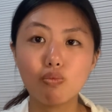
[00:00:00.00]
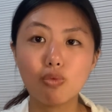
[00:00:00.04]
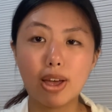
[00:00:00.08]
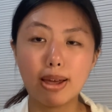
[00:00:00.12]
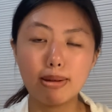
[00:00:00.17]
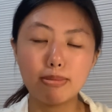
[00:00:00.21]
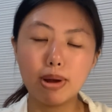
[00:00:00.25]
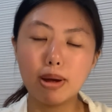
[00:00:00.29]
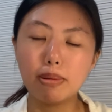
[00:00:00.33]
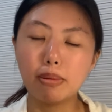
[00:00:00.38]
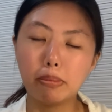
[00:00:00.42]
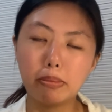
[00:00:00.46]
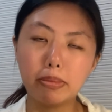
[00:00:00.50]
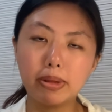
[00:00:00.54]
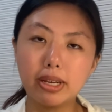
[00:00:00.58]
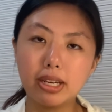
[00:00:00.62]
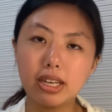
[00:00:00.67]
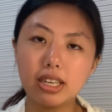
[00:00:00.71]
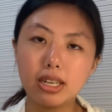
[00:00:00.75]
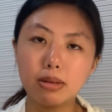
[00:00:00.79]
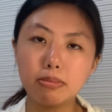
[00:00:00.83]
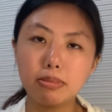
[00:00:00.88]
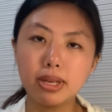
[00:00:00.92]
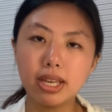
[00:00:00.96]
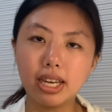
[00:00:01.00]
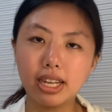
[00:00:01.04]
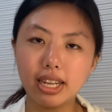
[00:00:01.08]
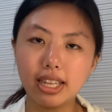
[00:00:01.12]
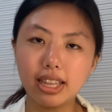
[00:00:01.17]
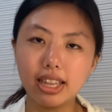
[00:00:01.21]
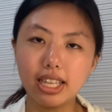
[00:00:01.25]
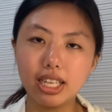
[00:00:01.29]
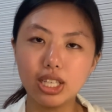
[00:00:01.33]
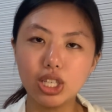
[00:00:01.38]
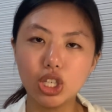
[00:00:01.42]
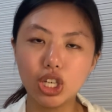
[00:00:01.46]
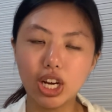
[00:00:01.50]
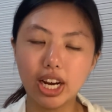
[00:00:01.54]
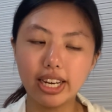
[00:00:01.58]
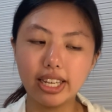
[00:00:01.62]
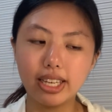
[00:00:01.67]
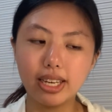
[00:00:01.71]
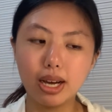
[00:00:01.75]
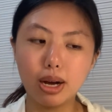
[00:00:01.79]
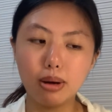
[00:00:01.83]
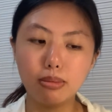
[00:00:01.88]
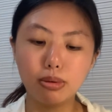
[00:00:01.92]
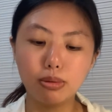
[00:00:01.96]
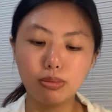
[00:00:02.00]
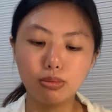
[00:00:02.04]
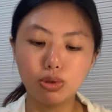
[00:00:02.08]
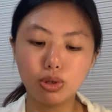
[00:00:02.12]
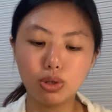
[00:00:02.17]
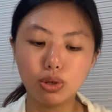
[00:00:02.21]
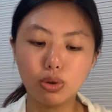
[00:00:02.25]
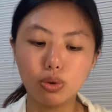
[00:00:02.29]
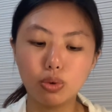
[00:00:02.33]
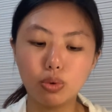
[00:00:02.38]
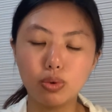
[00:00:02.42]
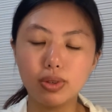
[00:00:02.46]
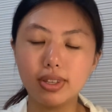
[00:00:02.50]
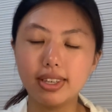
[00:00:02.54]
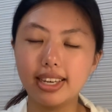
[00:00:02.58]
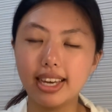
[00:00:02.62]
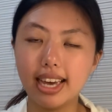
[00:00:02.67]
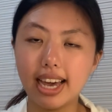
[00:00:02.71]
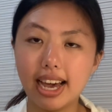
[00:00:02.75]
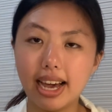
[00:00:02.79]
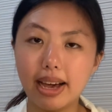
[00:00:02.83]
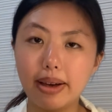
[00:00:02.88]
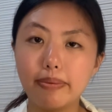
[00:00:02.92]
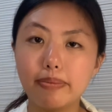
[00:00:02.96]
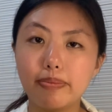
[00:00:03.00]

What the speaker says: I'm probably gonna be getting this Shinee album, so yeah.